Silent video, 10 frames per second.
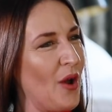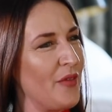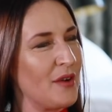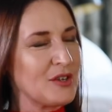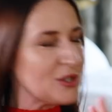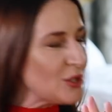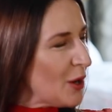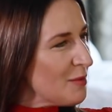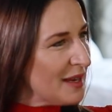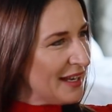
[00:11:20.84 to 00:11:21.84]
There are
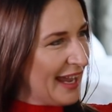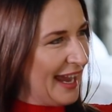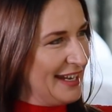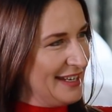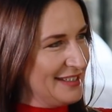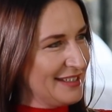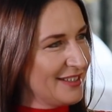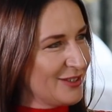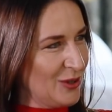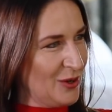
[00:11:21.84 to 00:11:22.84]
so many 80s
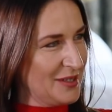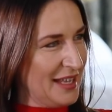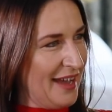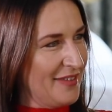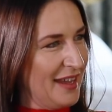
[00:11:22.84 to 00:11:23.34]
songs out